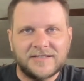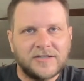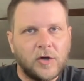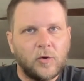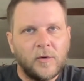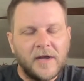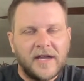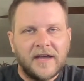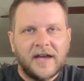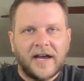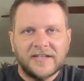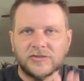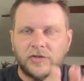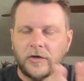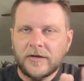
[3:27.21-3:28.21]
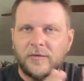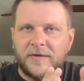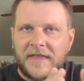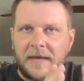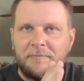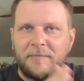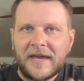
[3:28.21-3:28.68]
So I started with
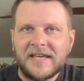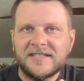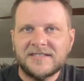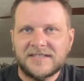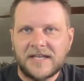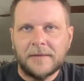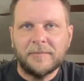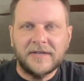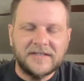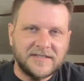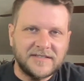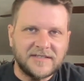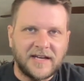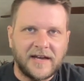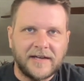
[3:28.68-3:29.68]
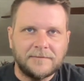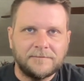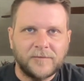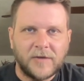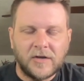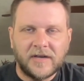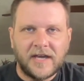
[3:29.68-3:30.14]
a base template design,
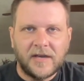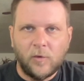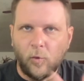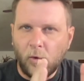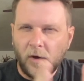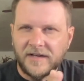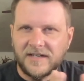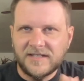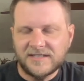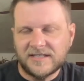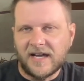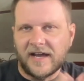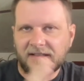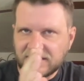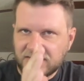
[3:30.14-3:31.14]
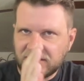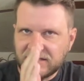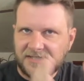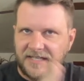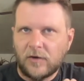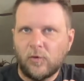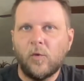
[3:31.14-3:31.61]
okay? One design. Let's
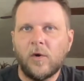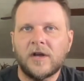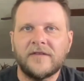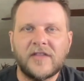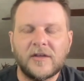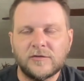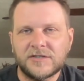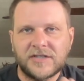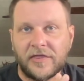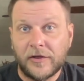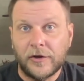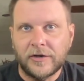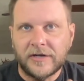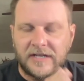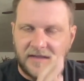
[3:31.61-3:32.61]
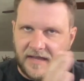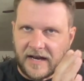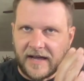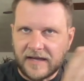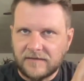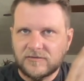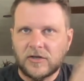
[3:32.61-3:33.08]
just take one of those 30 that
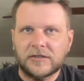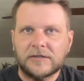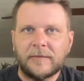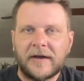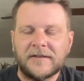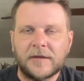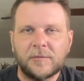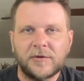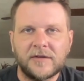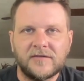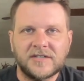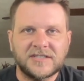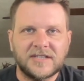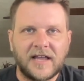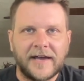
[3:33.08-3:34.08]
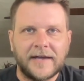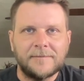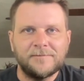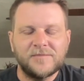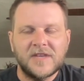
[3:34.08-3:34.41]
I talked about in the previous slide.